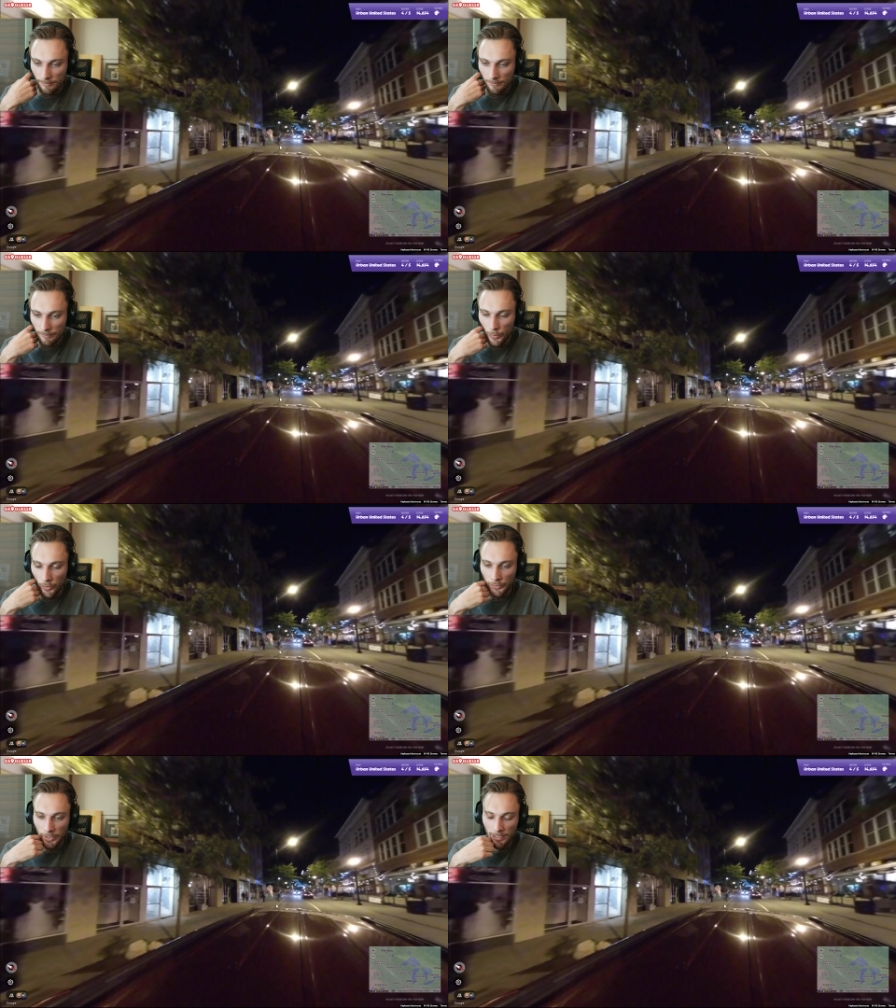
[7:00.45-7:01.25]
But they're
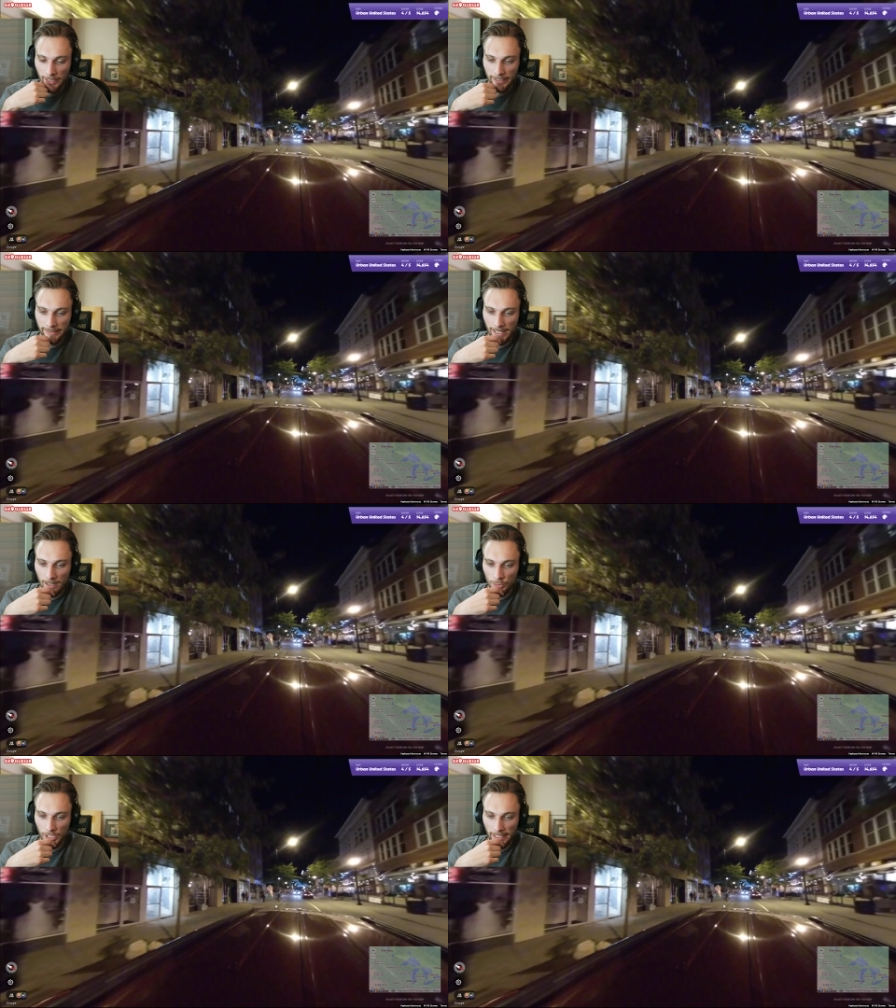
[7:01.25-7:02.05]
not like in down
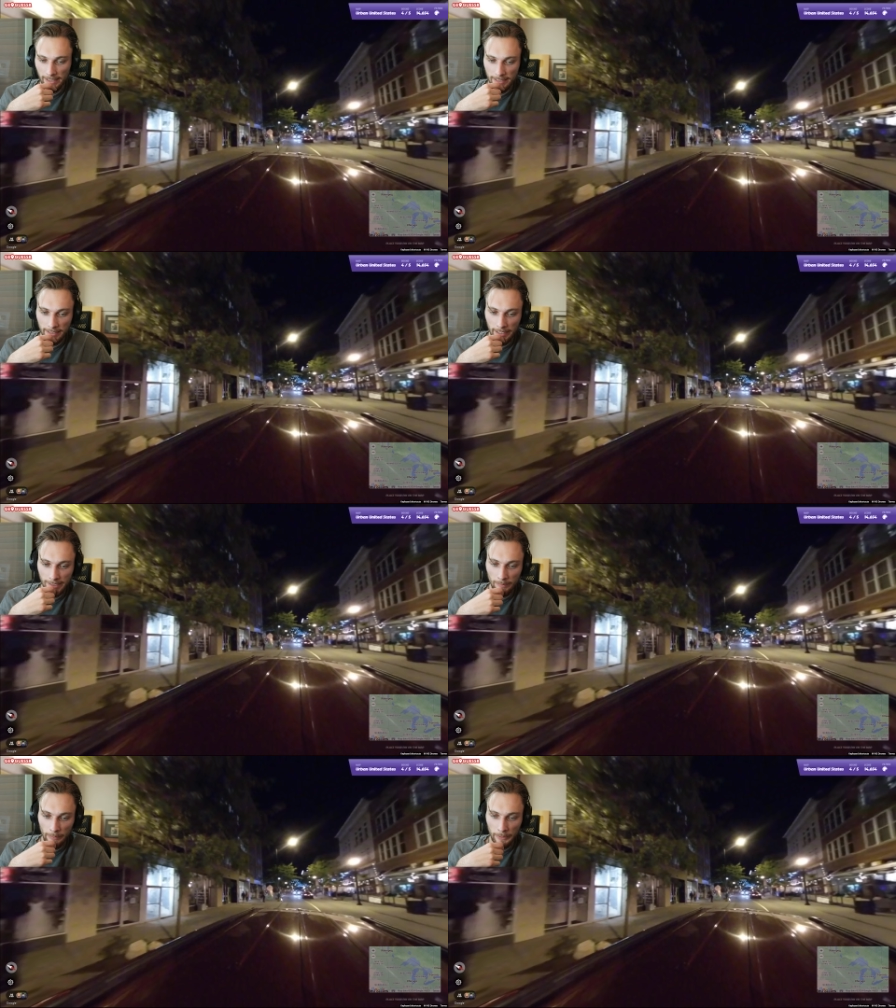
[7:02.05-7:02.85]
jackets at night, so
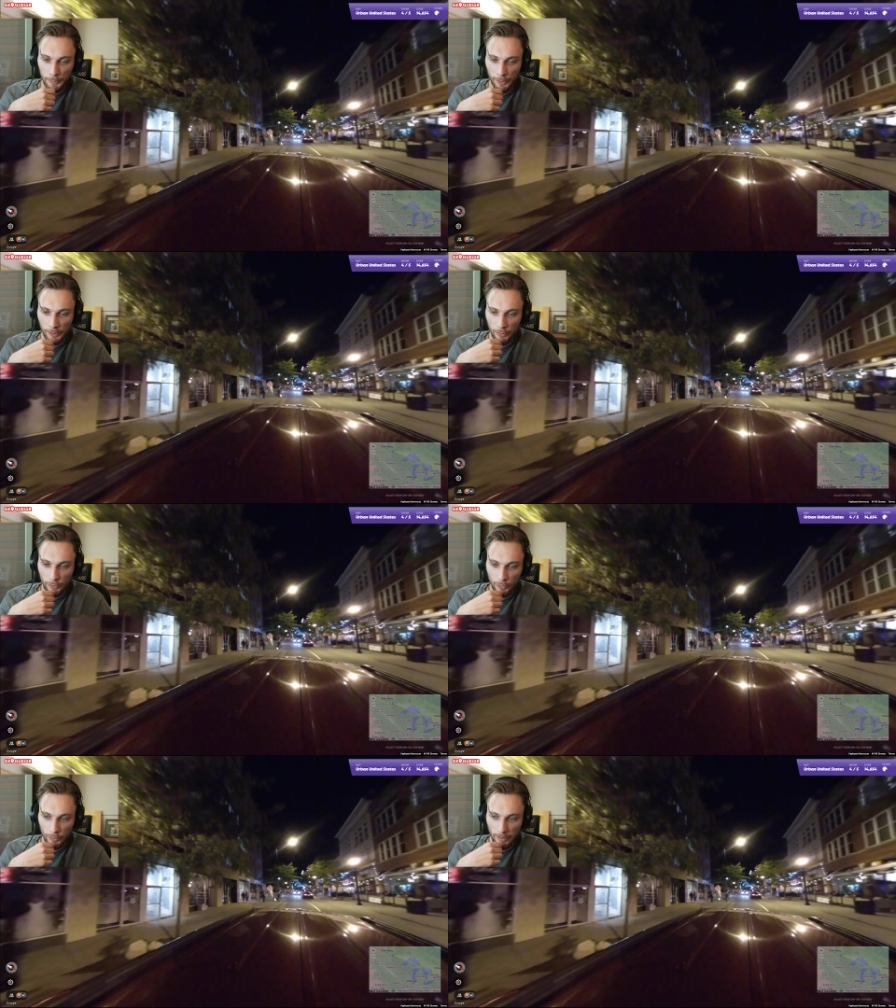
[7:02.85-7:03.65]
maybe we don't go too
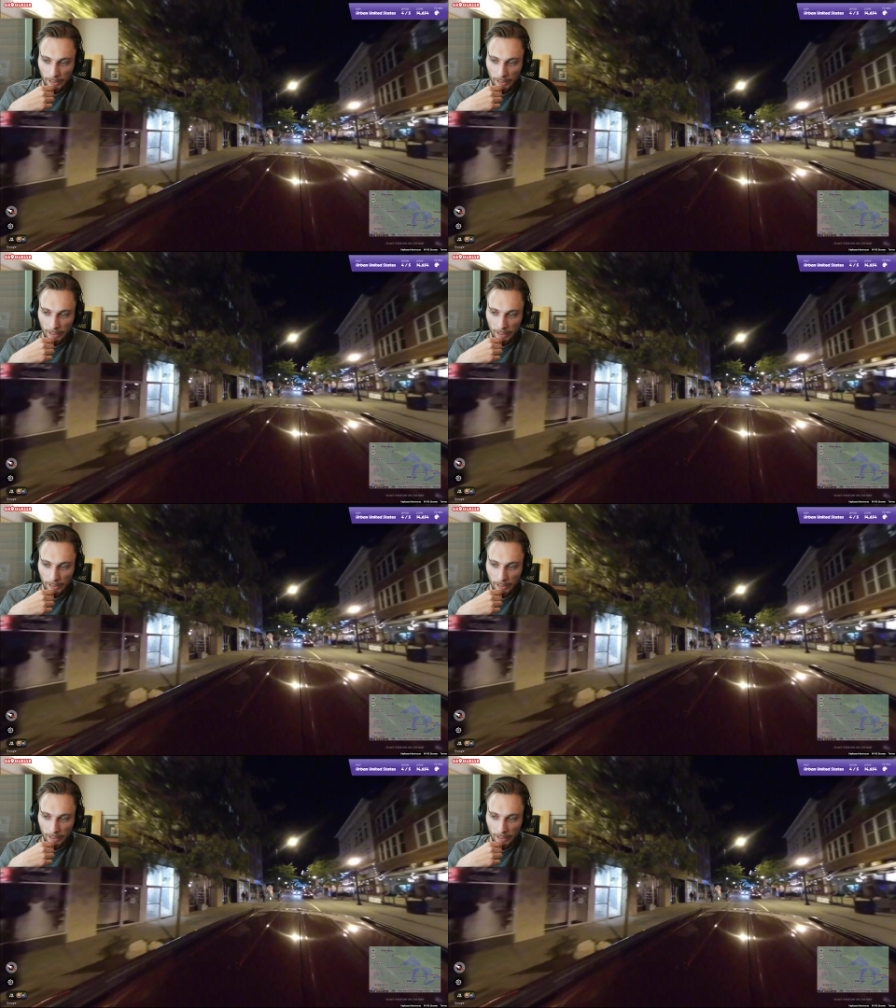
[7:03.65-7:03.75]
north.